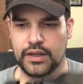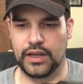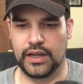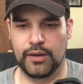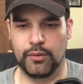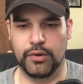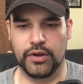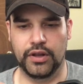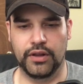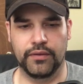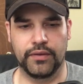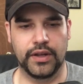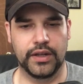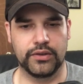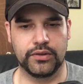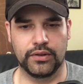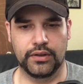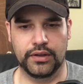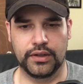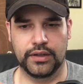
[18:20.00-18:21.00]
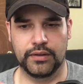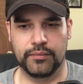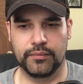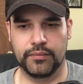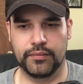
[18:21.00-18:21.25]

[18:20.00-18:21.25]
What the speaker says: I will eventually.